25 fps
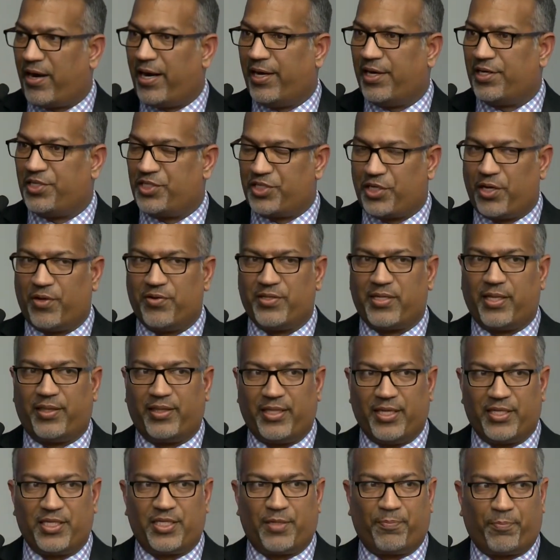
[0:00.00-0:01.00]
and it shows that
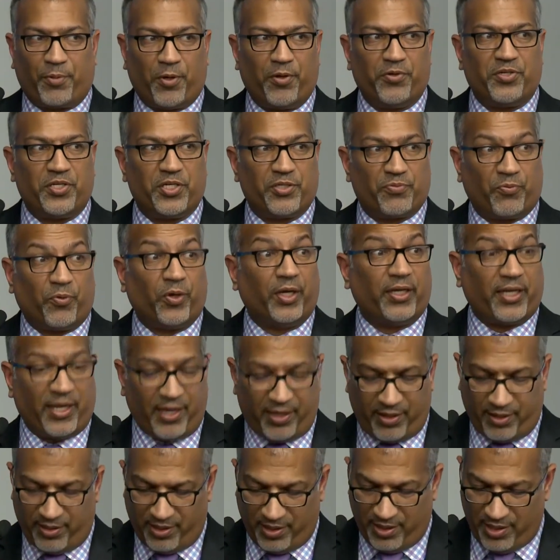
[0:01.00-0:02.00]
this approach is
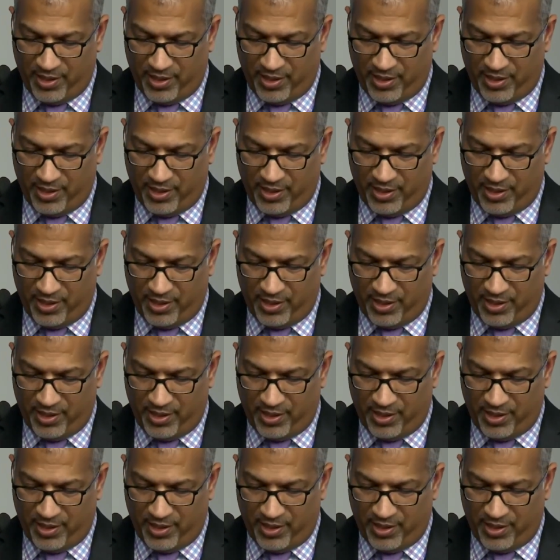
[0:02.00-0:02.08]
working.